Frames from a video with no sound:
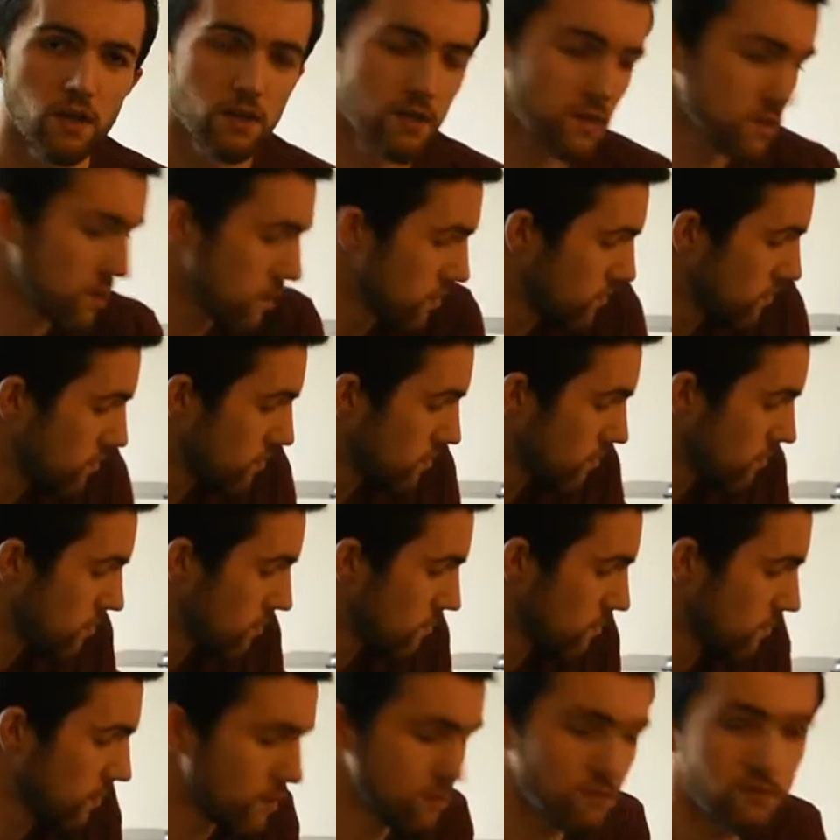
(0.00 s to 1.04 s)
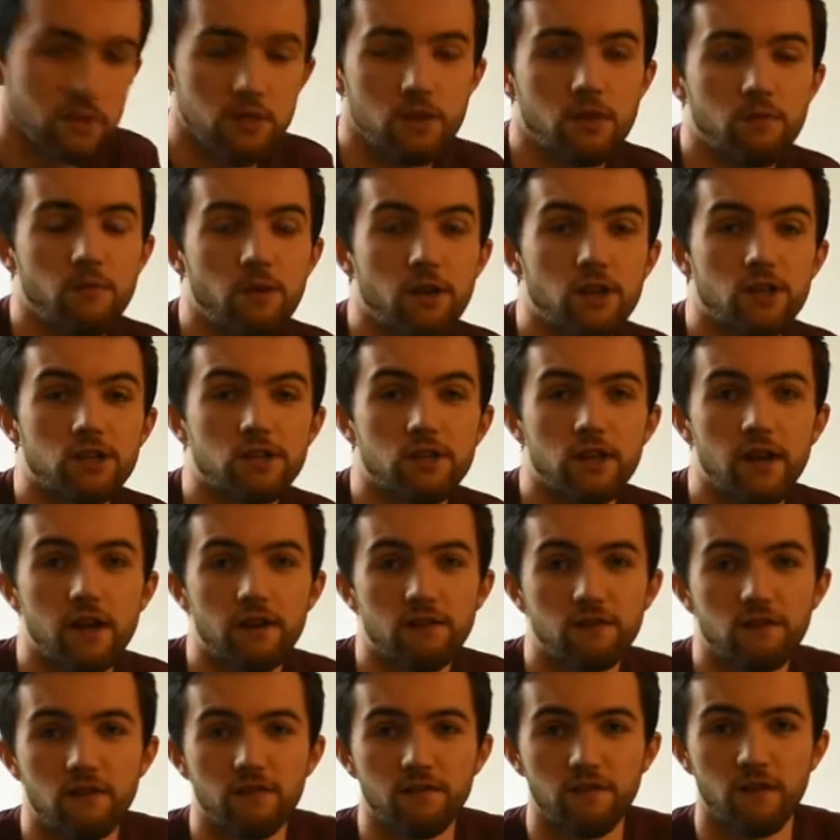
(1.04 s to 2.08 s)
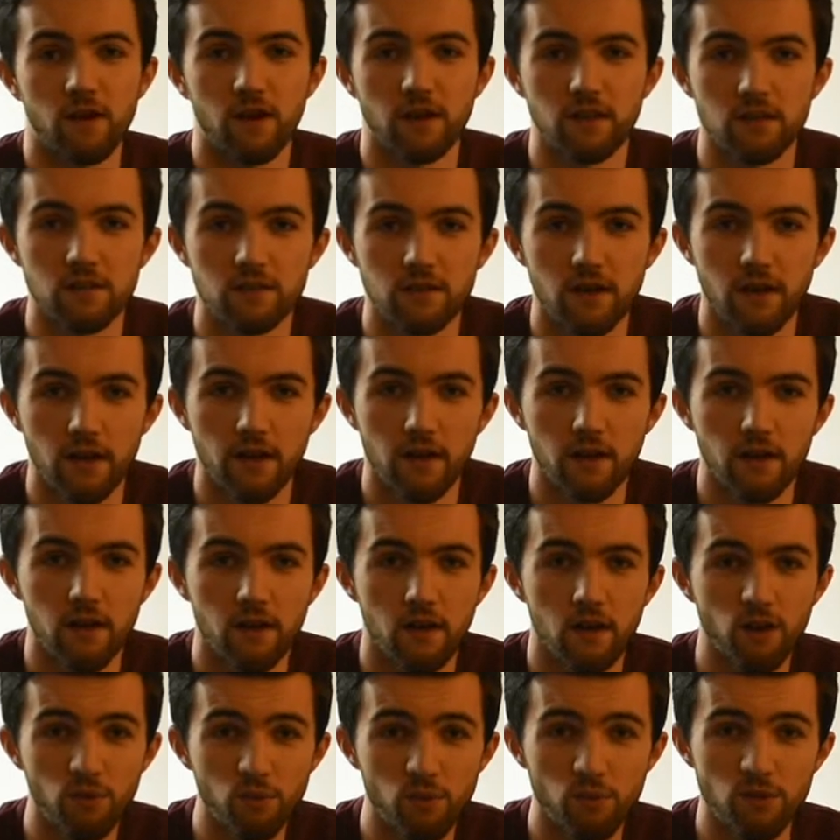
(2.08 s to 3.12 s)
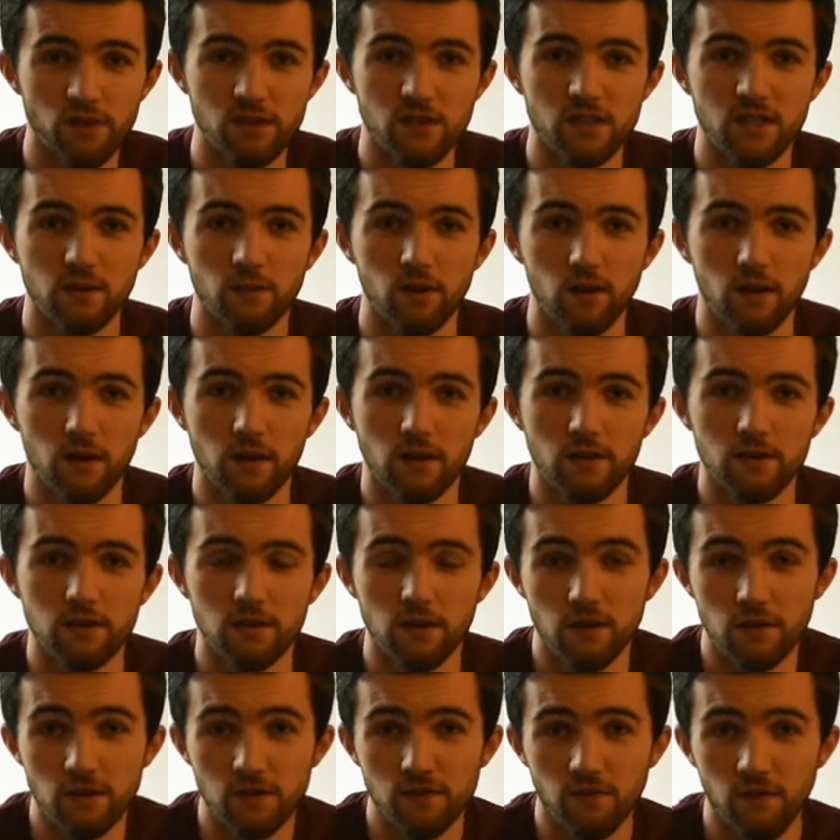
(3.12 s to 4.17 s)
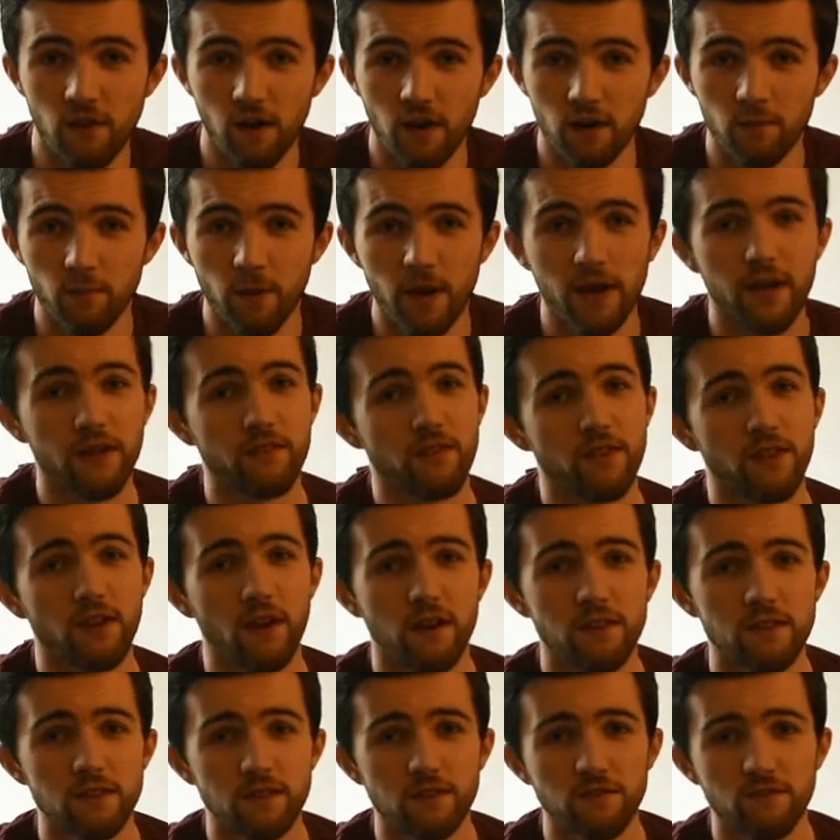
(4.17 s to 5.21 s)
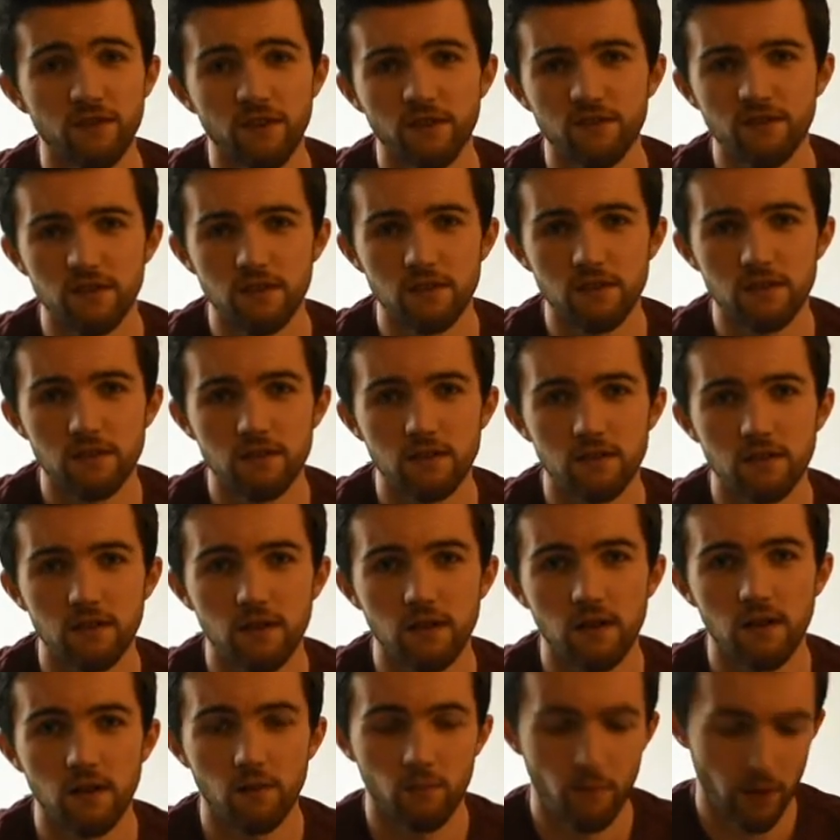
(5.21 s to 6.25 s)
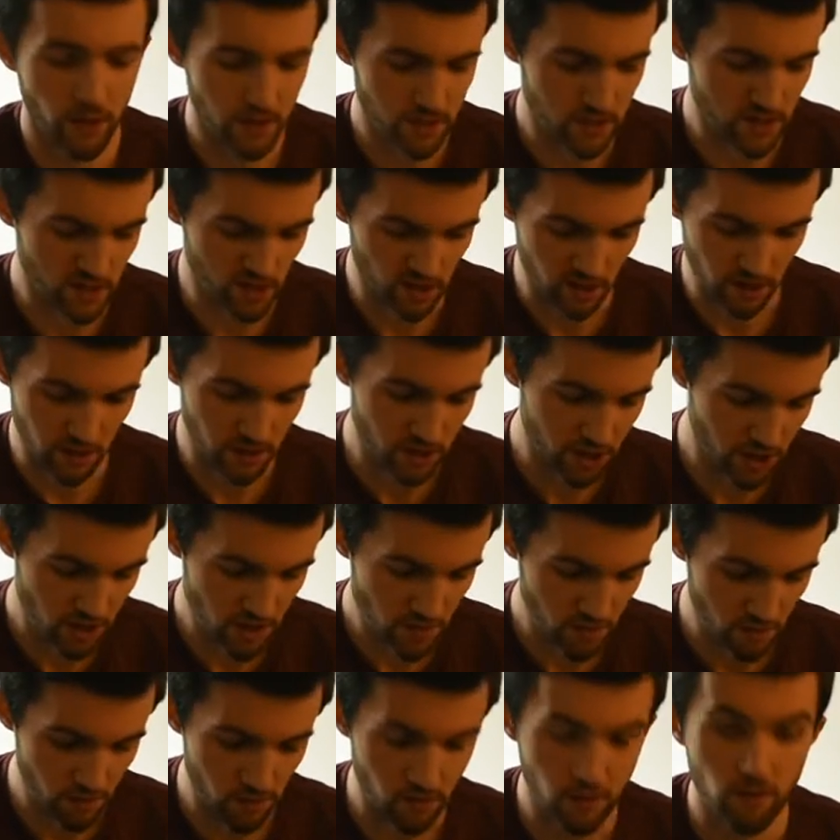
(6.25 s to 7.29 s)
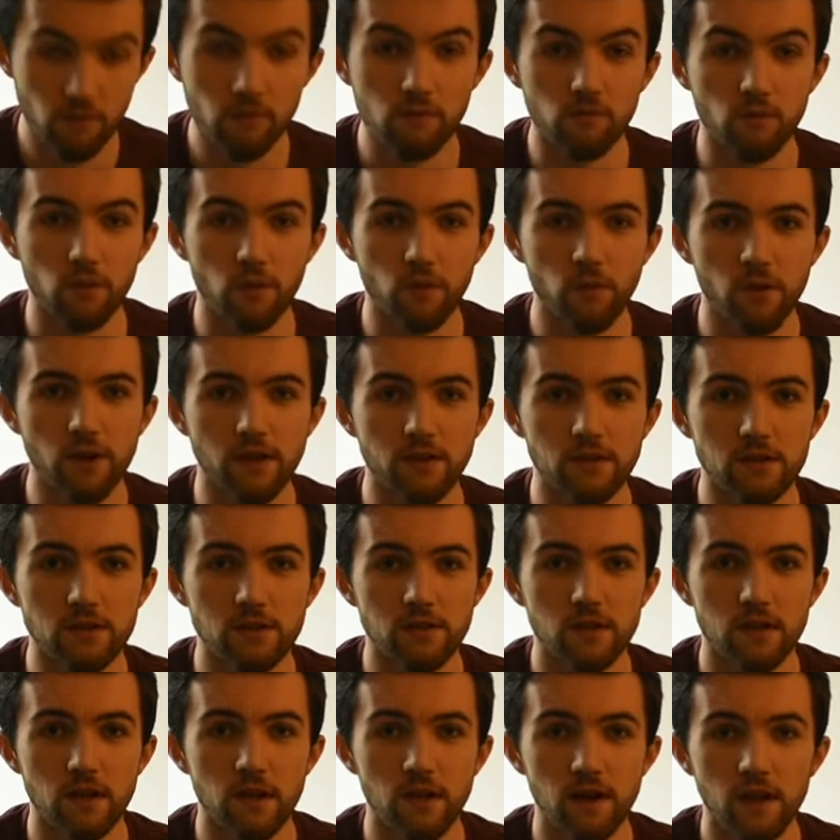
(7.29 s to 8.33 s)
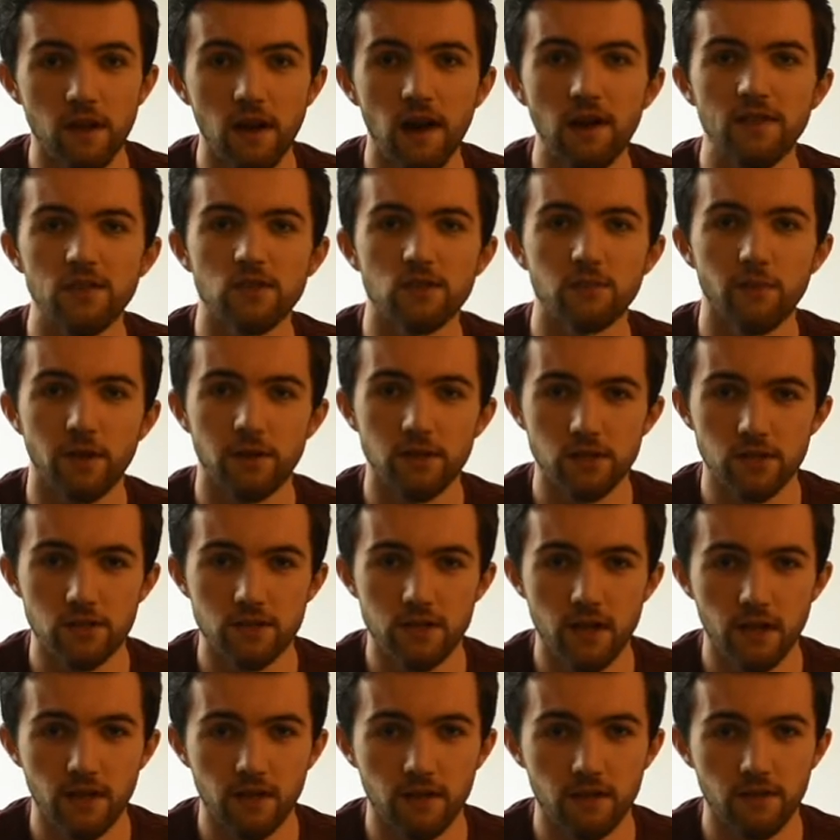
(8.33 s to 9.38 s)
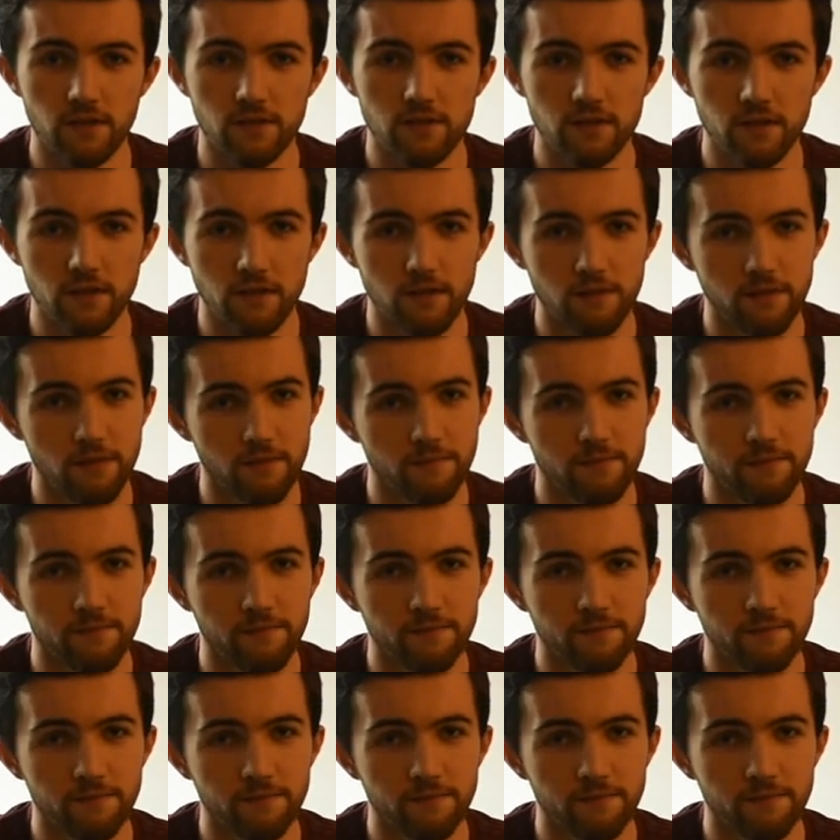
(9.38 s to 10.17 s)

So, most commercial aircraft flying today look pretty similar to those flying back in the 1950s. Basically a tube with wings and some engines hanging underneath them.